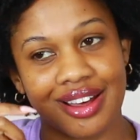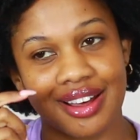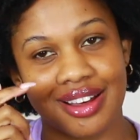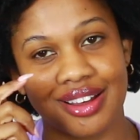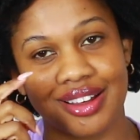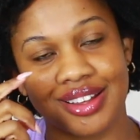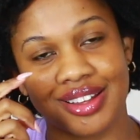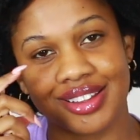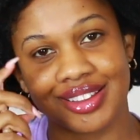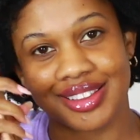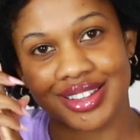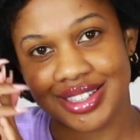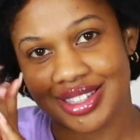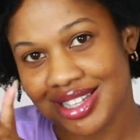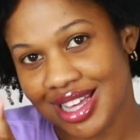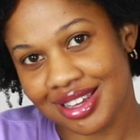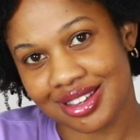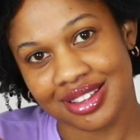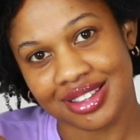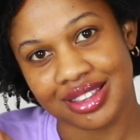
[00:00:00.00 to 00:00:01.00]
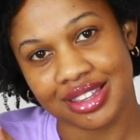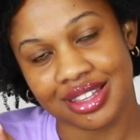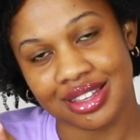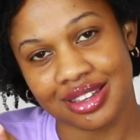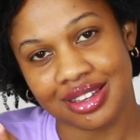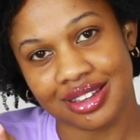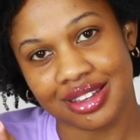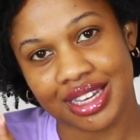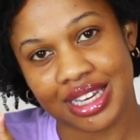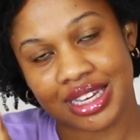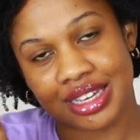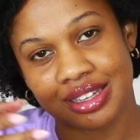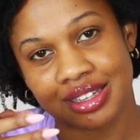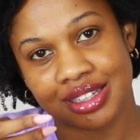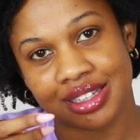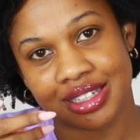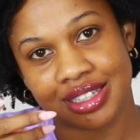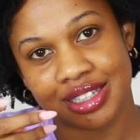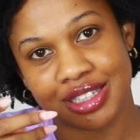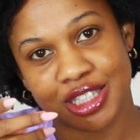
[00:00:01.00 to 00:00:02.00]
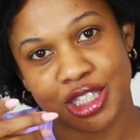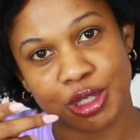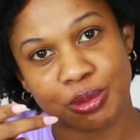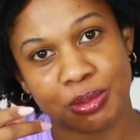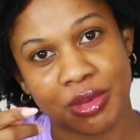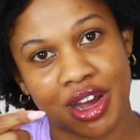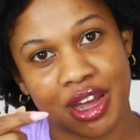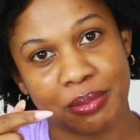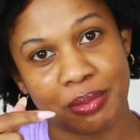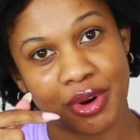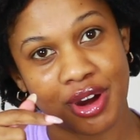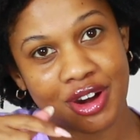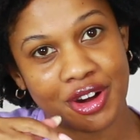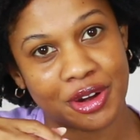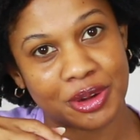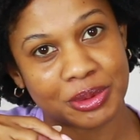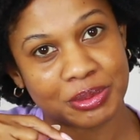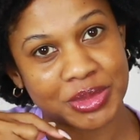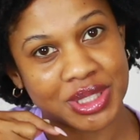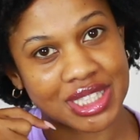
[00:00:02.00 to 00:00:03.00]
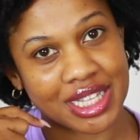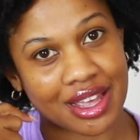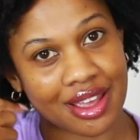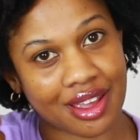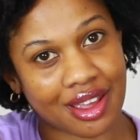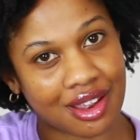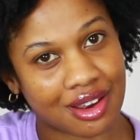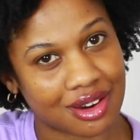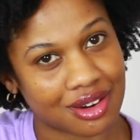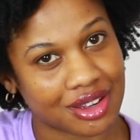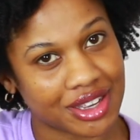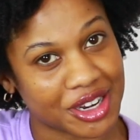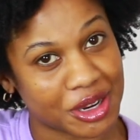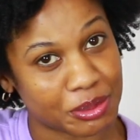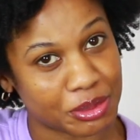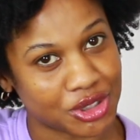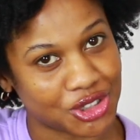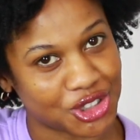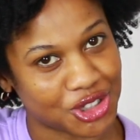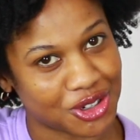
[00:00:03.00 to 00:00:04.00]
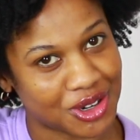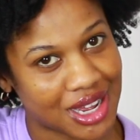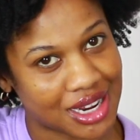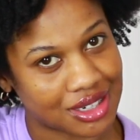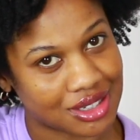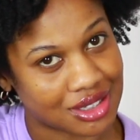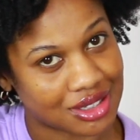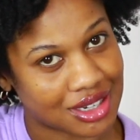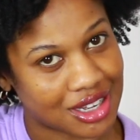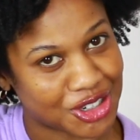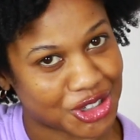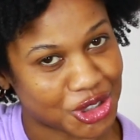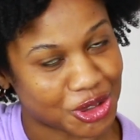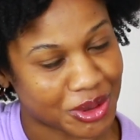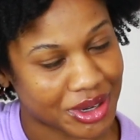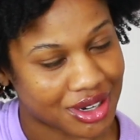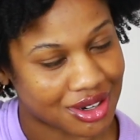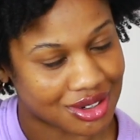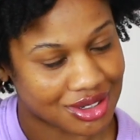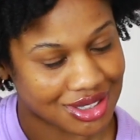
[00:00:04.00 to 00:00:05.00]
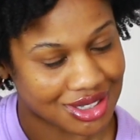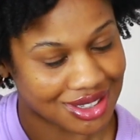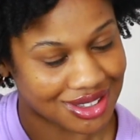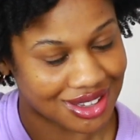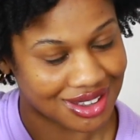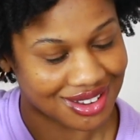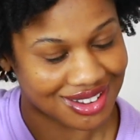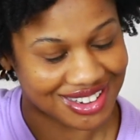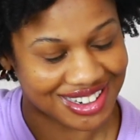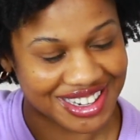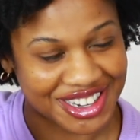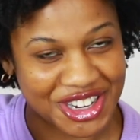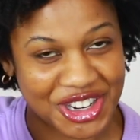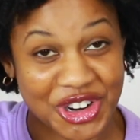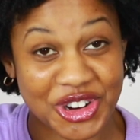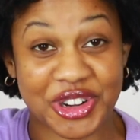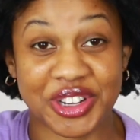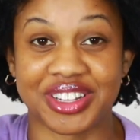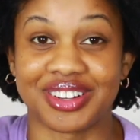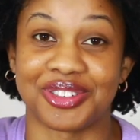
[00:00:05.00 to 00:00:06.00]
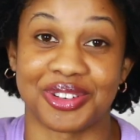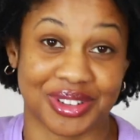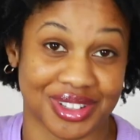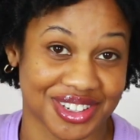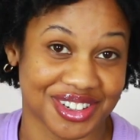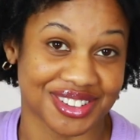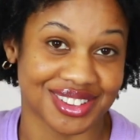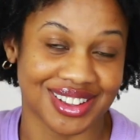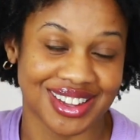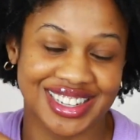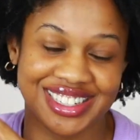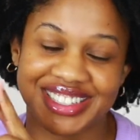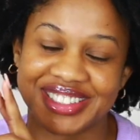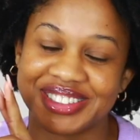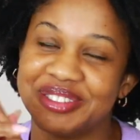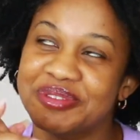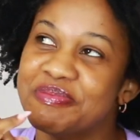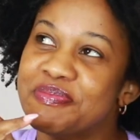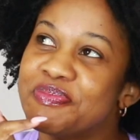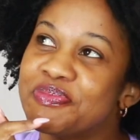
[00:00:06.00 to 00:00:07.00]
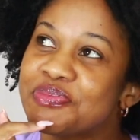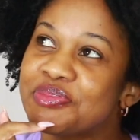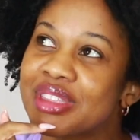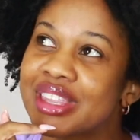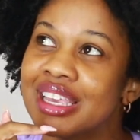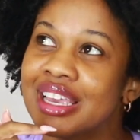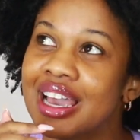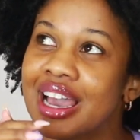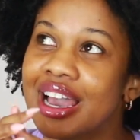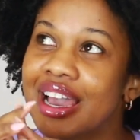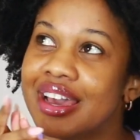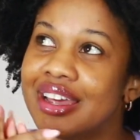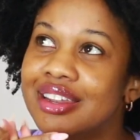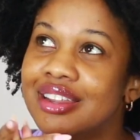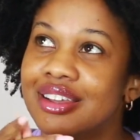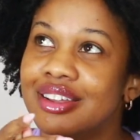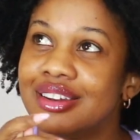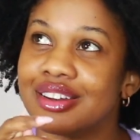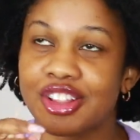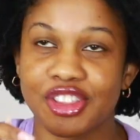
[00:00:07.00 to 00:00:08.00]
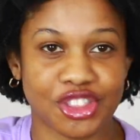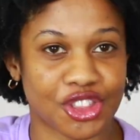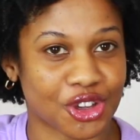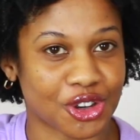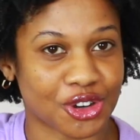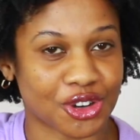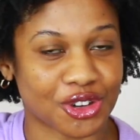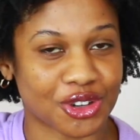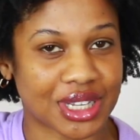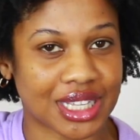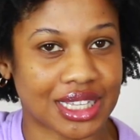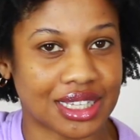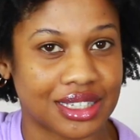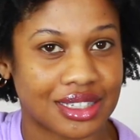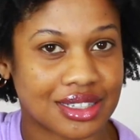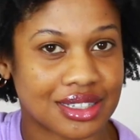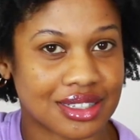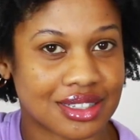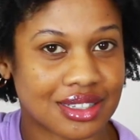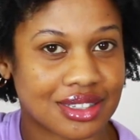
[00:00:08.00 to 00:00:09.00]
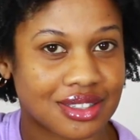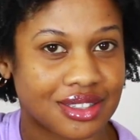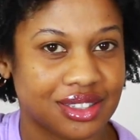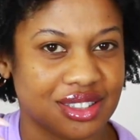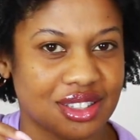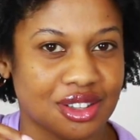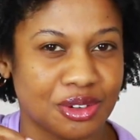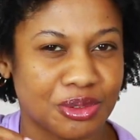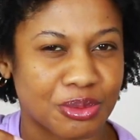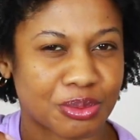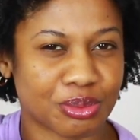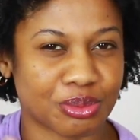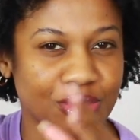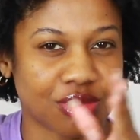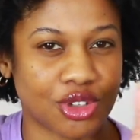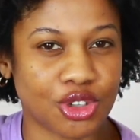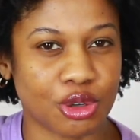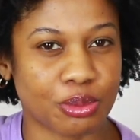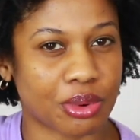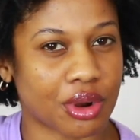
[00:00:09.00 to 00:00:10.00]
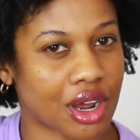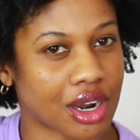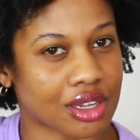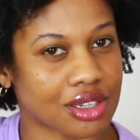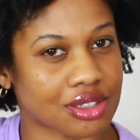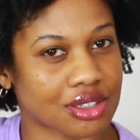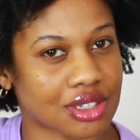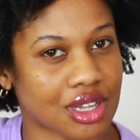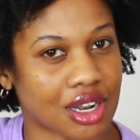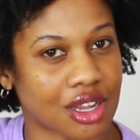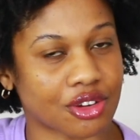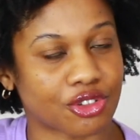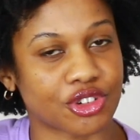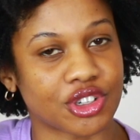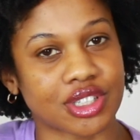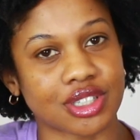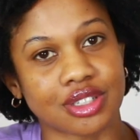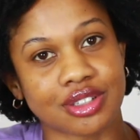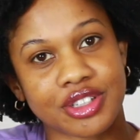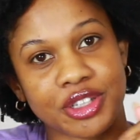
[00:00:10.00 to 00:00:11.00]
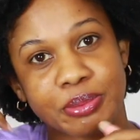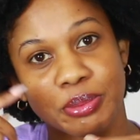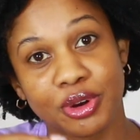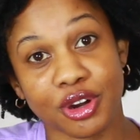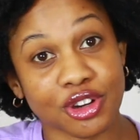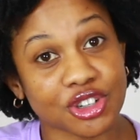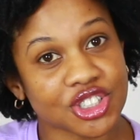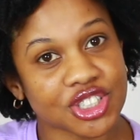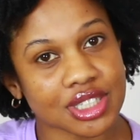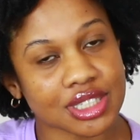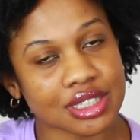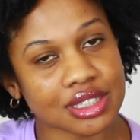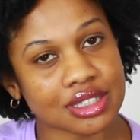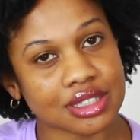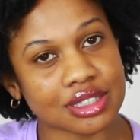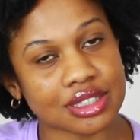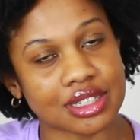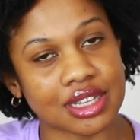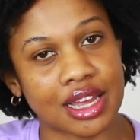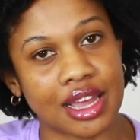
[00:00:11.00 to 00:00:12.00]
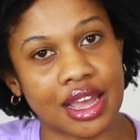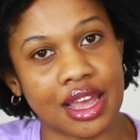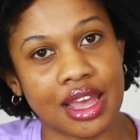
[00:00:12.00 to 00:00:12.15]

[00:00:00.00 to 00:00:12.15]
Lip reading: The second thing is my mom's hair getting butchered at this natural hair salon here in North Carolina. And then the third is some new products that I recently purchased